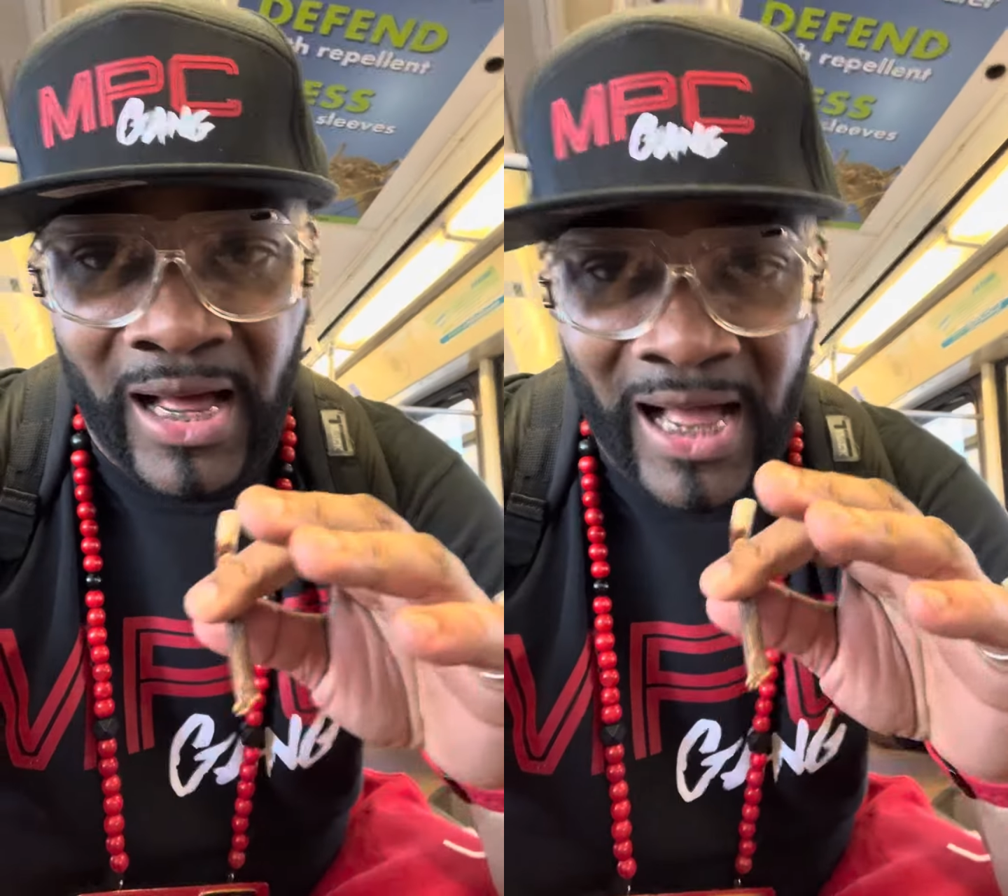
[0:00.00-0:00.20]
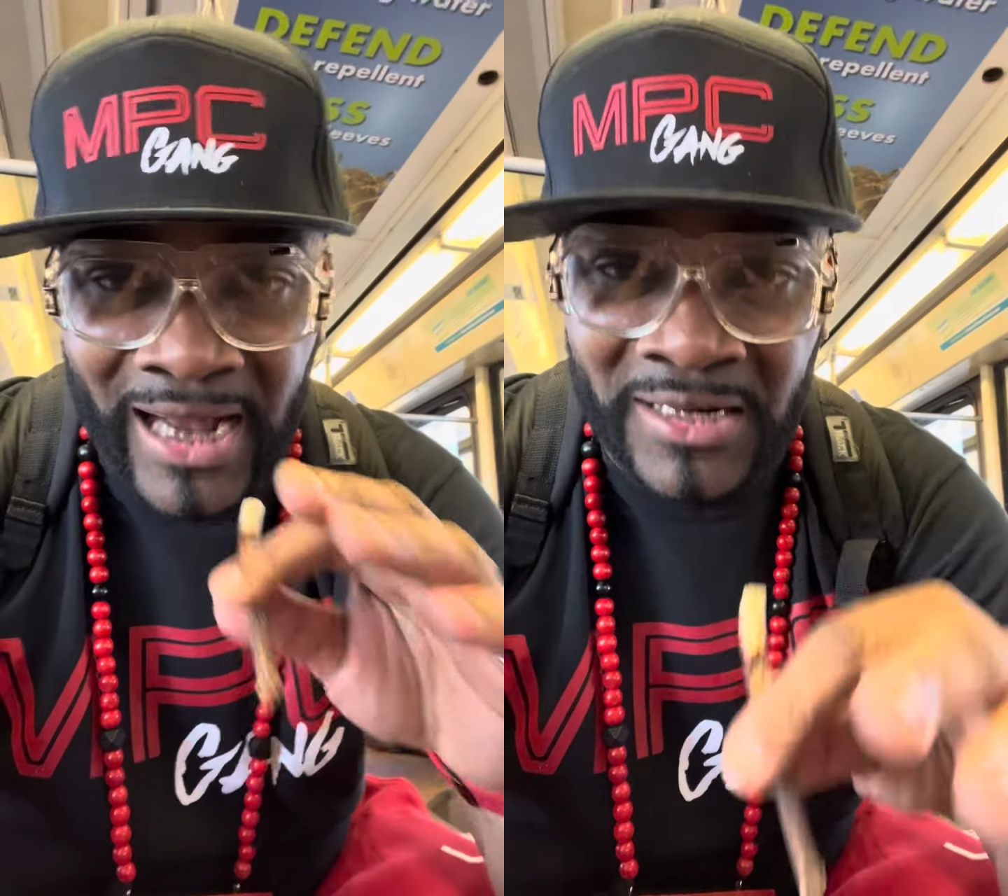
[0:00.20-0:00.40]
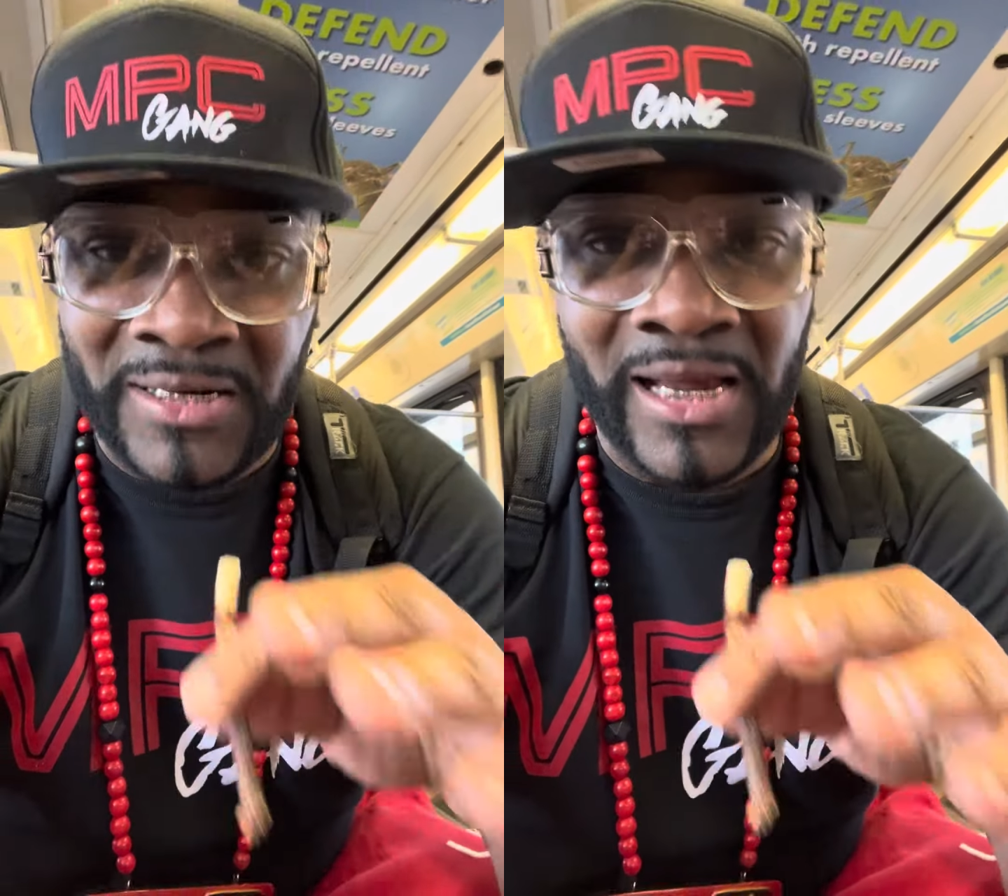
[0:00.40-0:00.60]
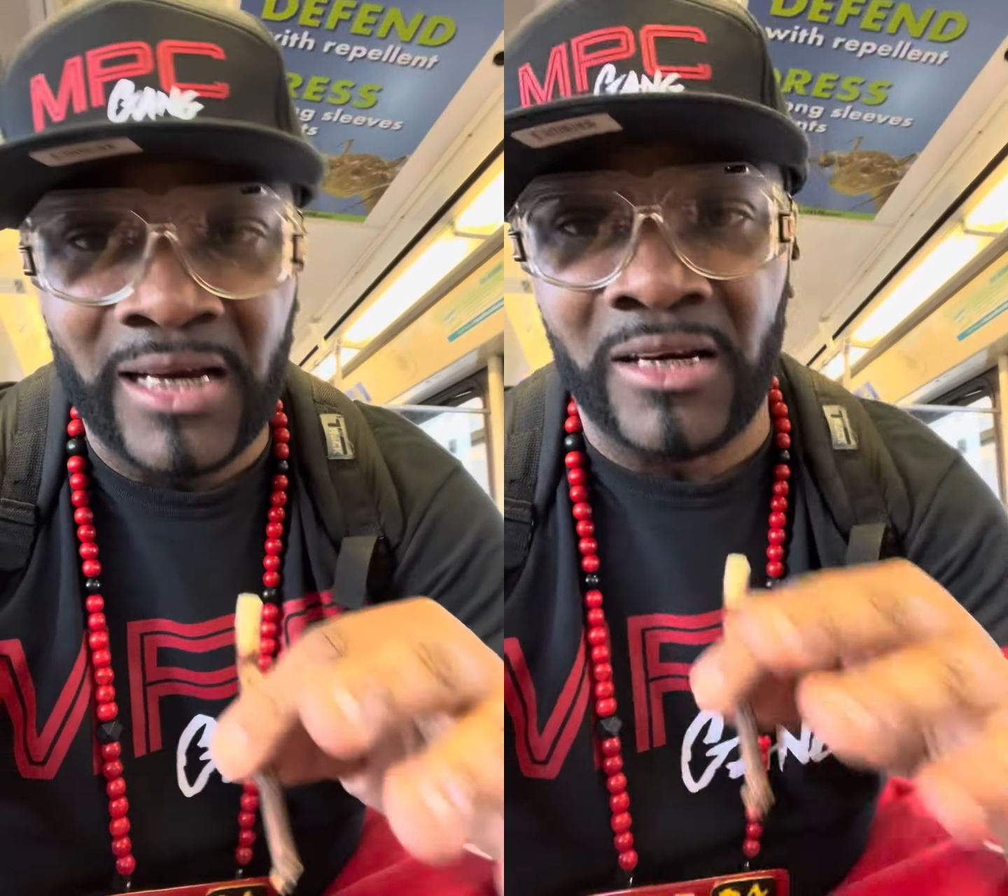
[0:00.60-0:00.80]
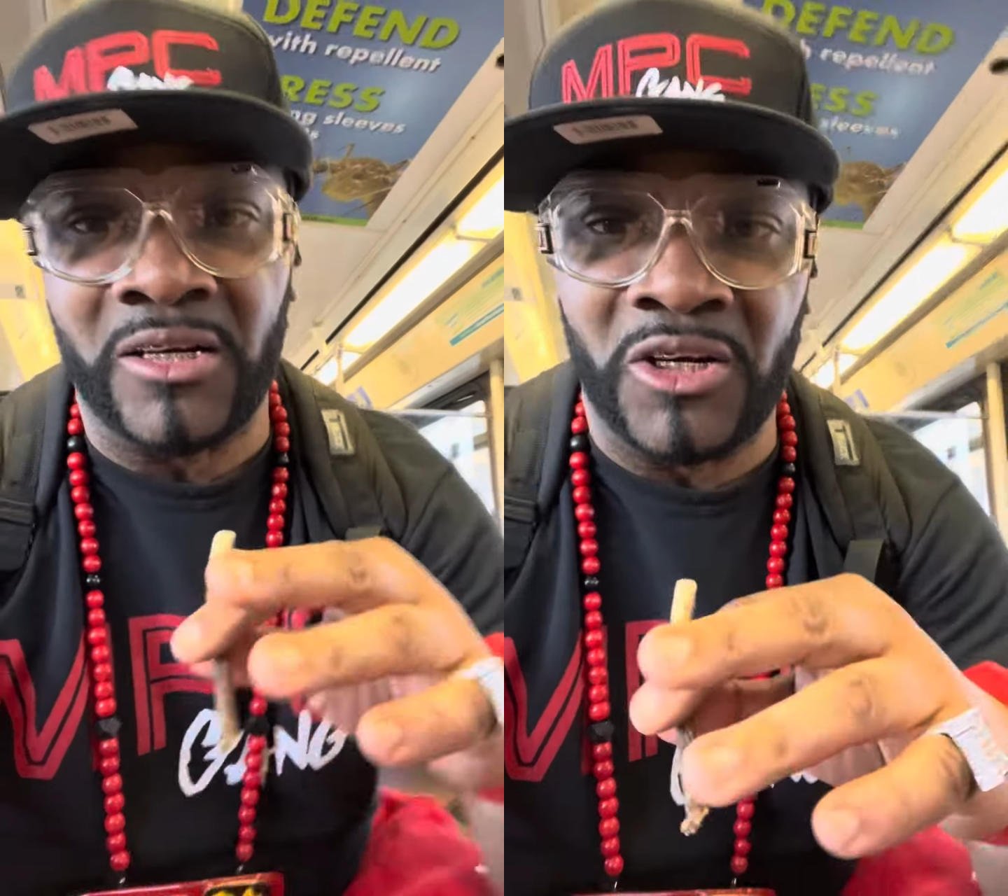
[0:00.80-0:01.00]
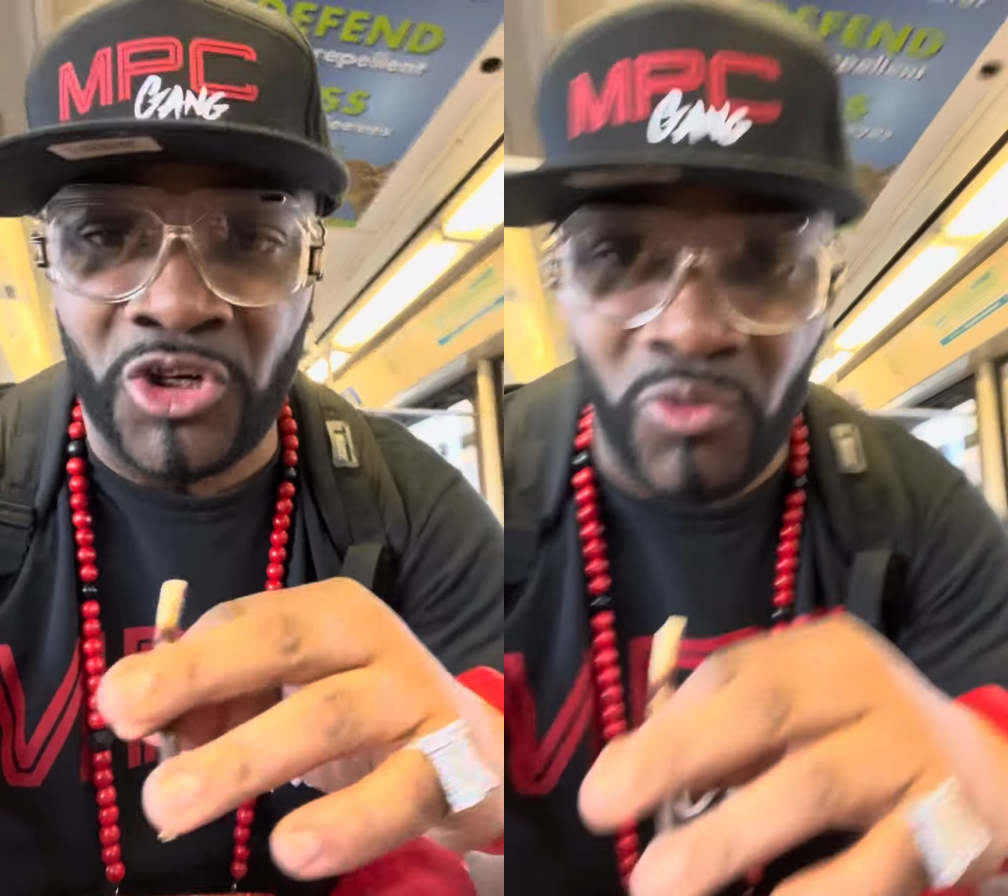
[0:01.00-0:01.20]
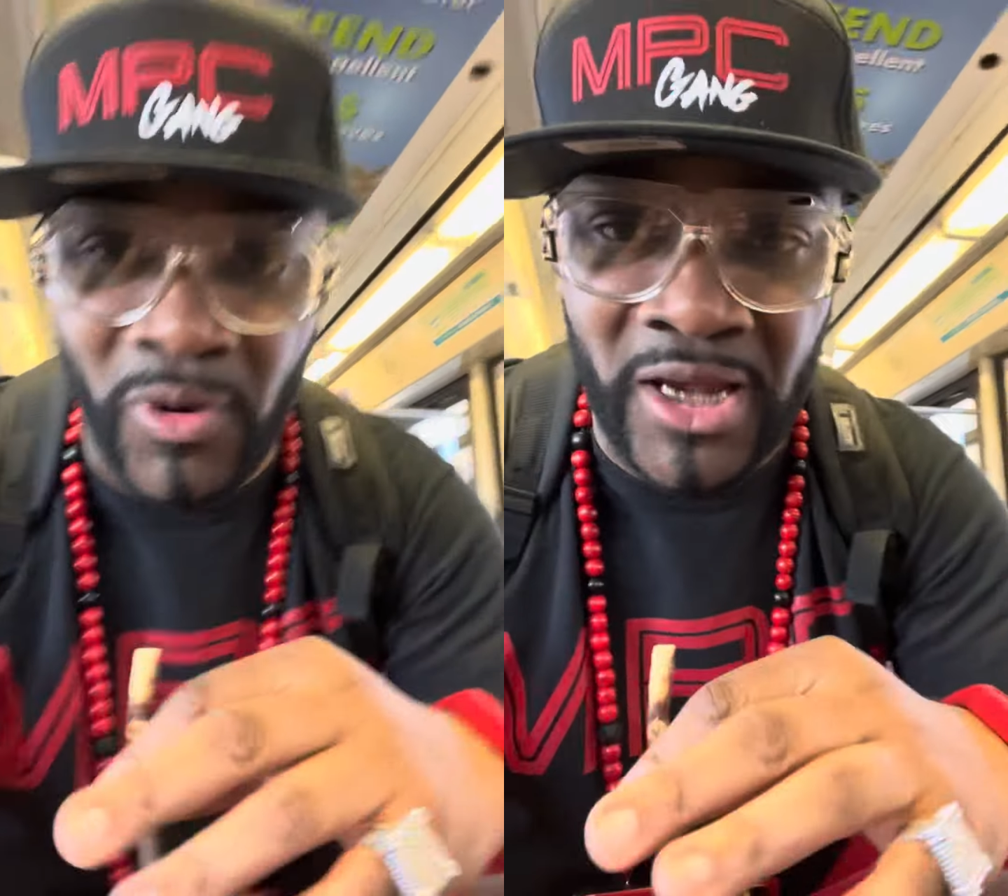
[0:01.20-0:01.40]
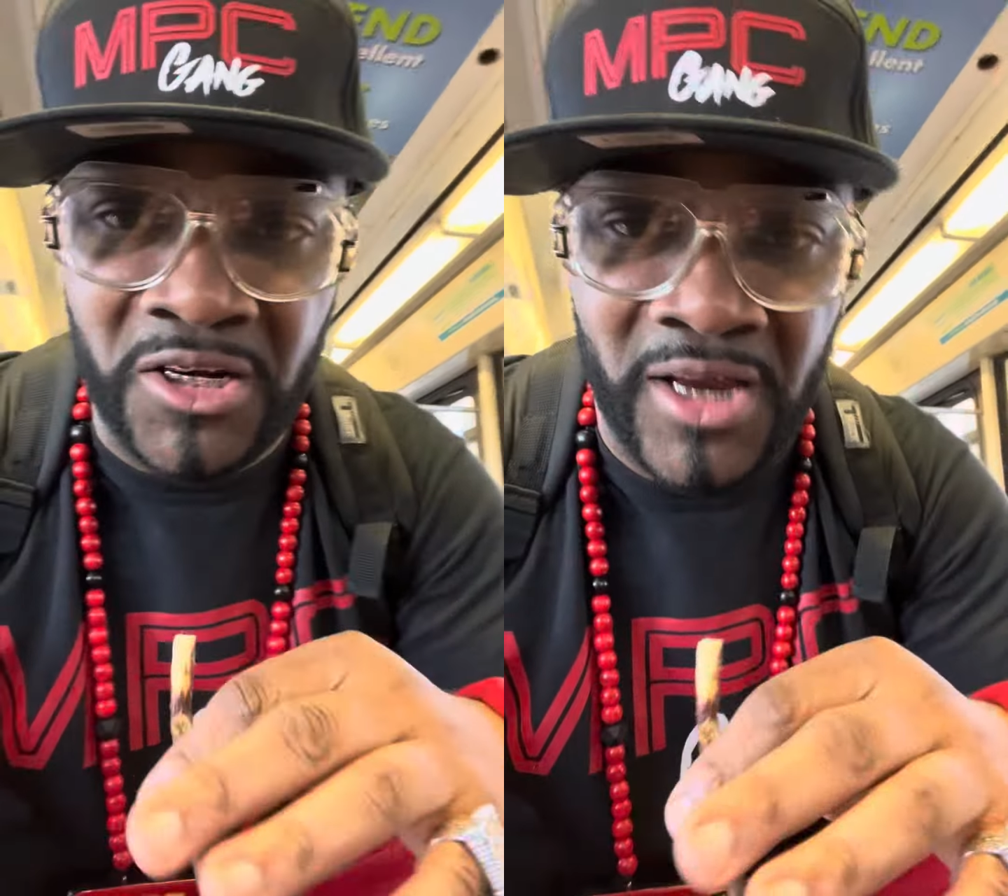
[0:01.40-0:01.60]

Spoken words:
I seen a situation